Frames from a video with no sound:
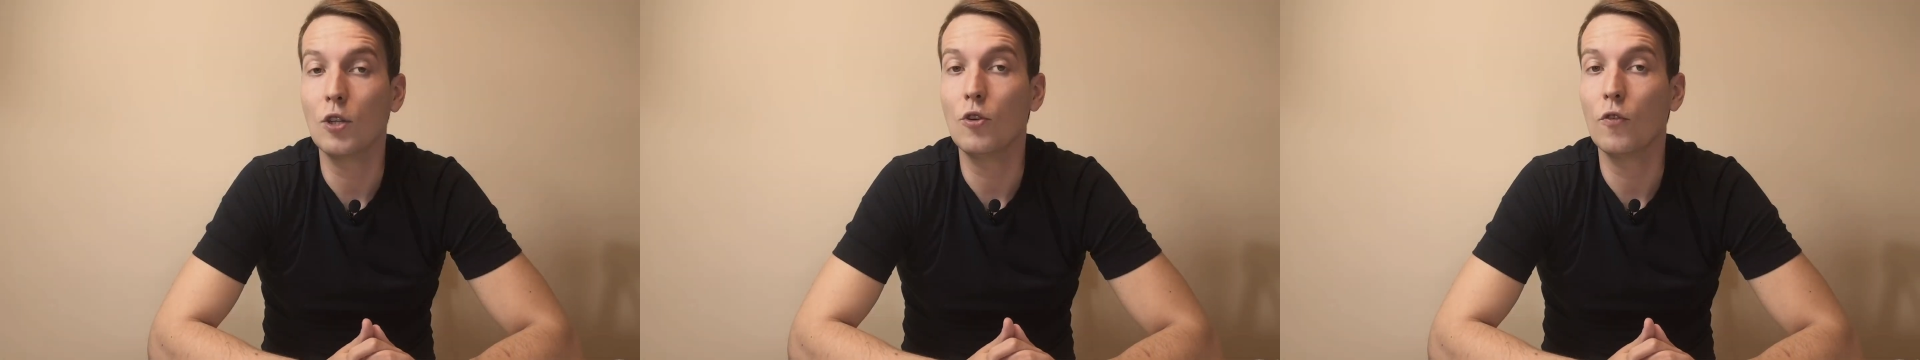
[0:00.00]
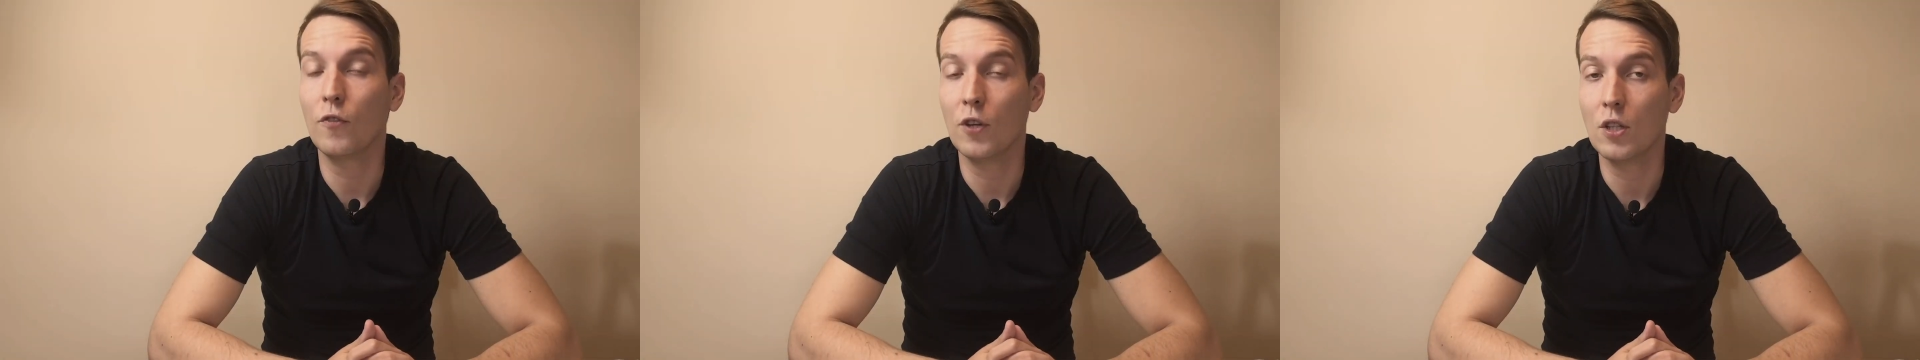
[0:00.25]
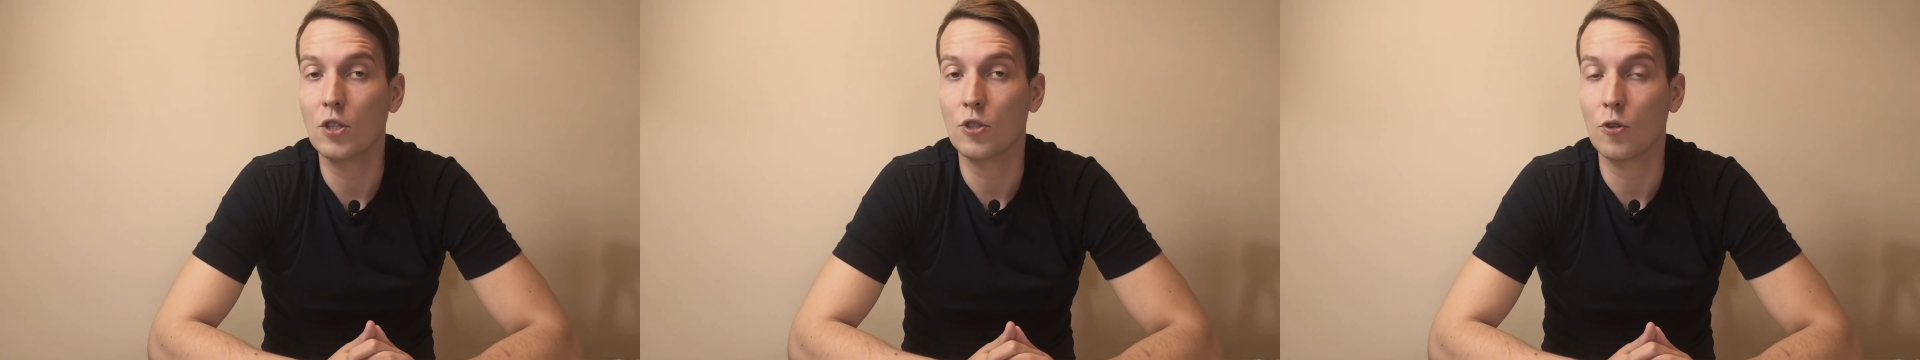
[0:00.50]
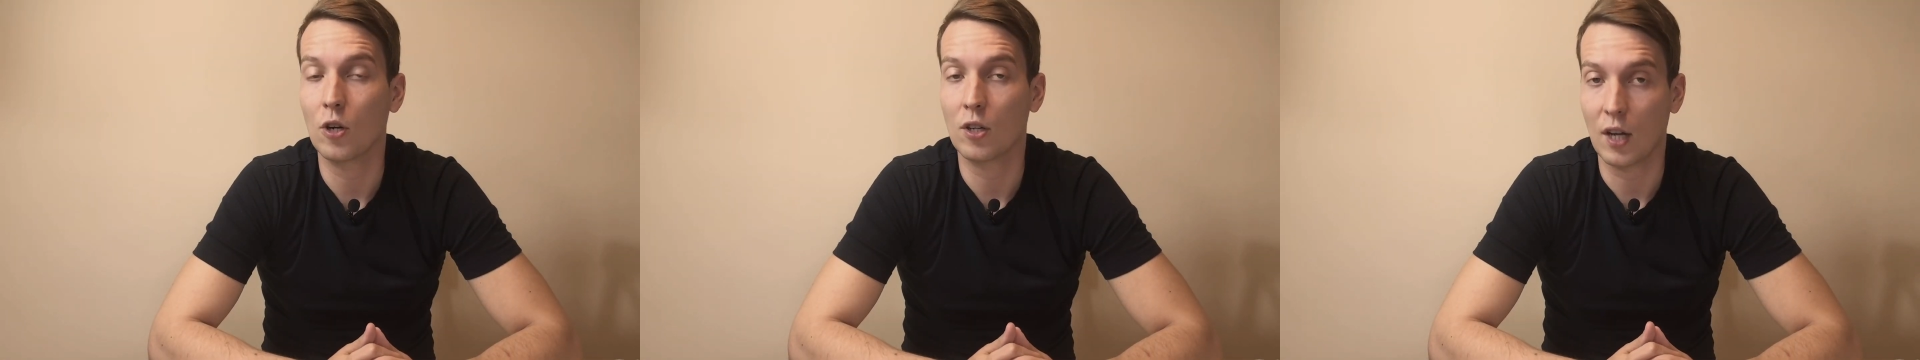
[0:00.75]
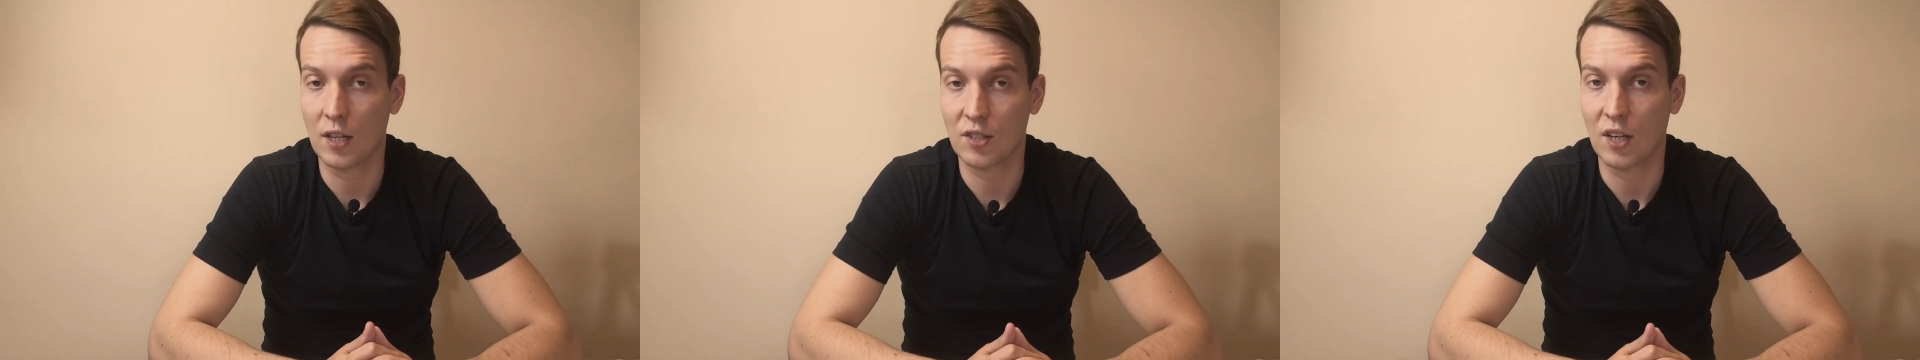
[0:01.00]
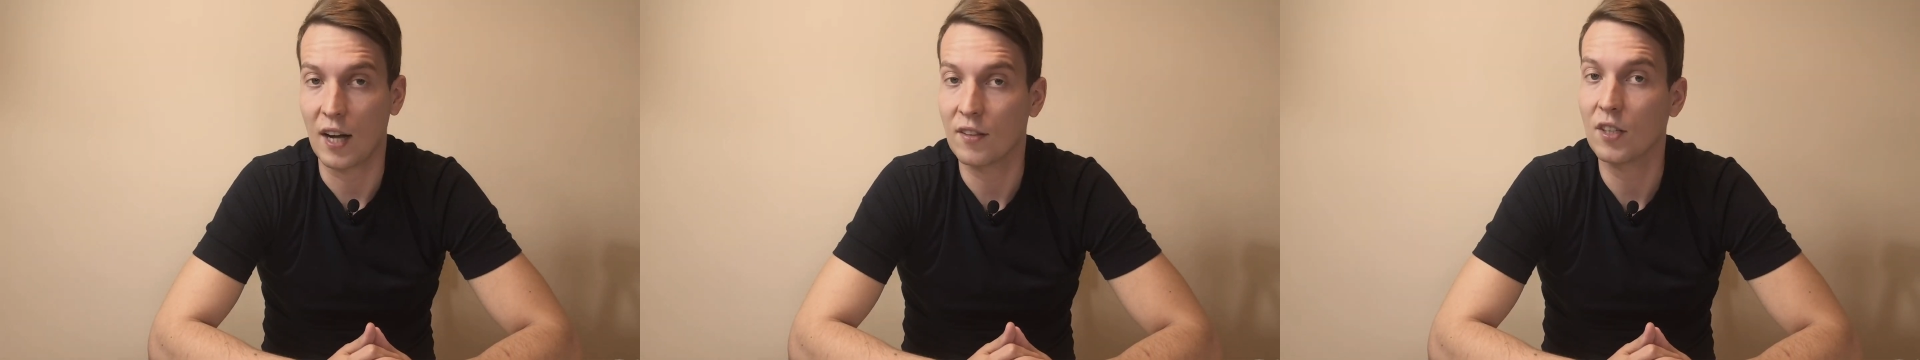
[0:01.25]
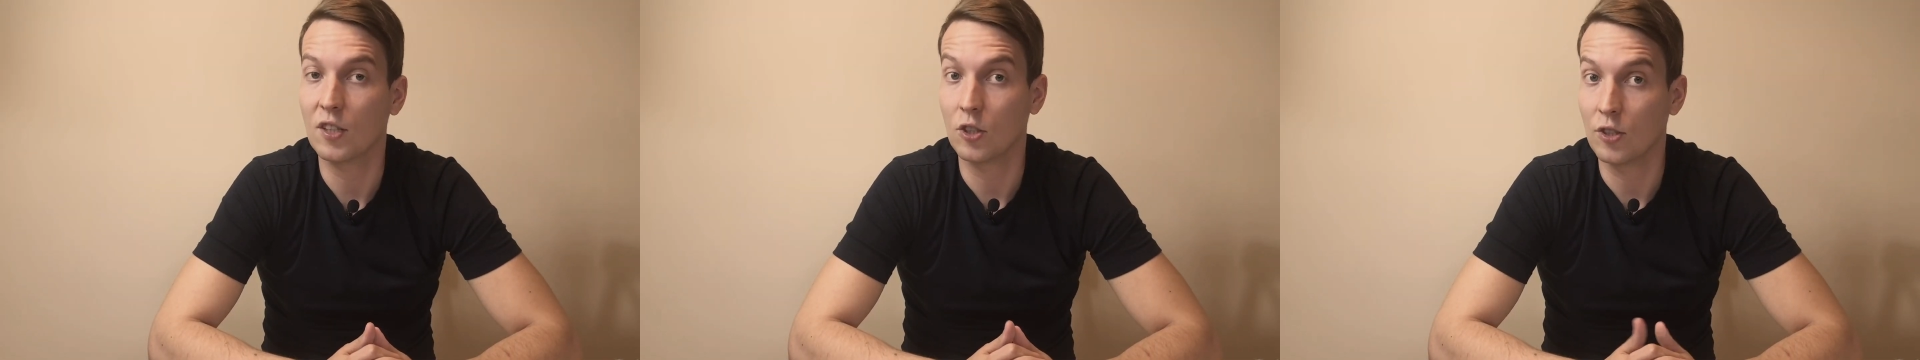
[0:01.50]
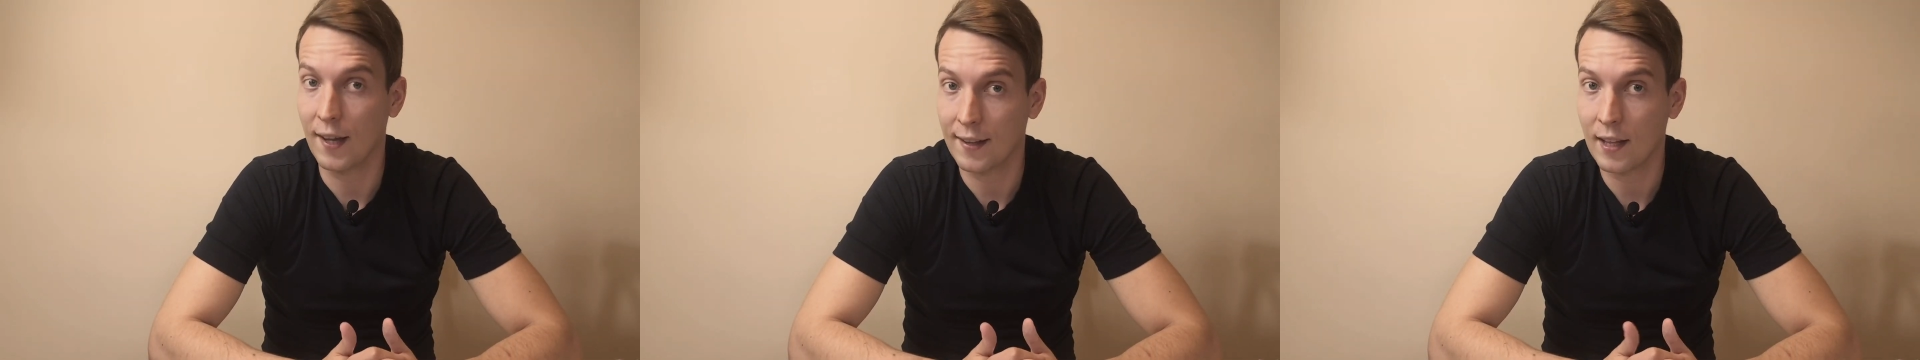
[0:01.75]
you finish your task until
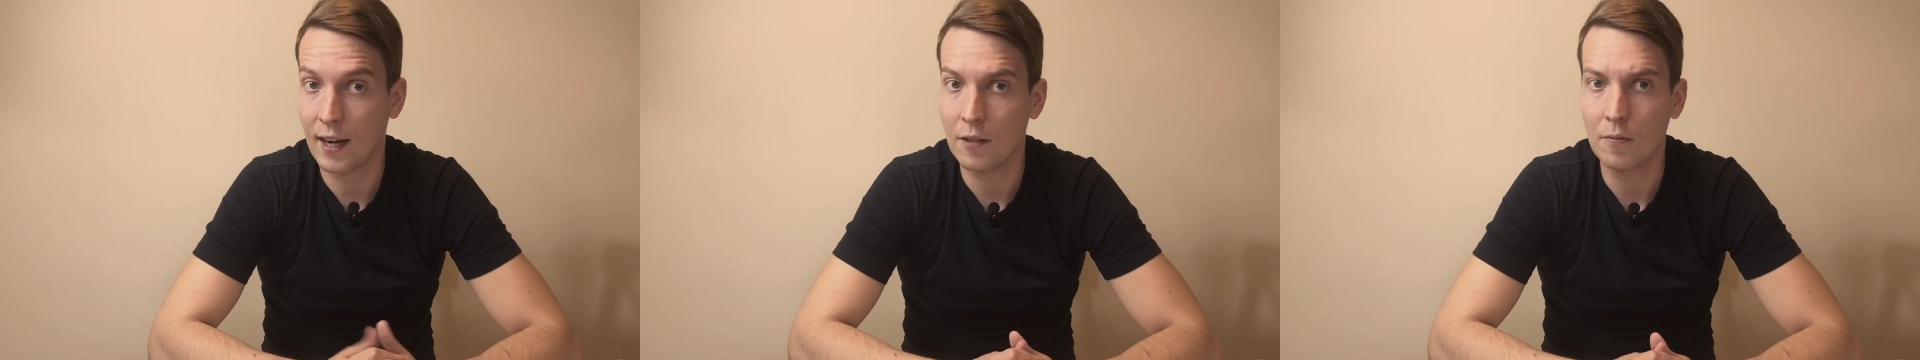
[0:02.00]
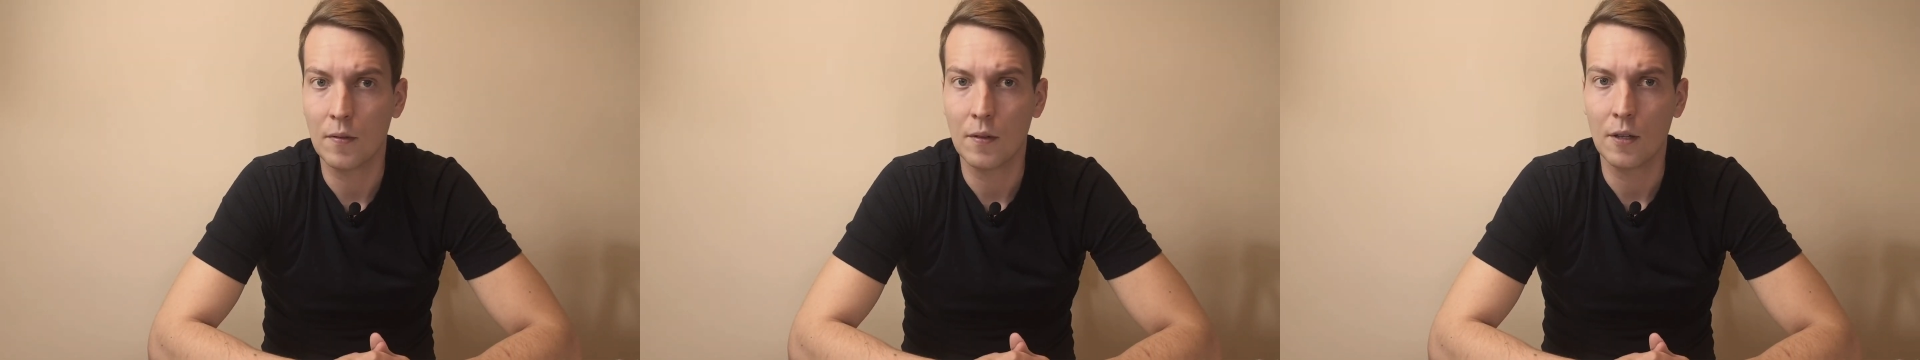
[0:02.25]
the deadline?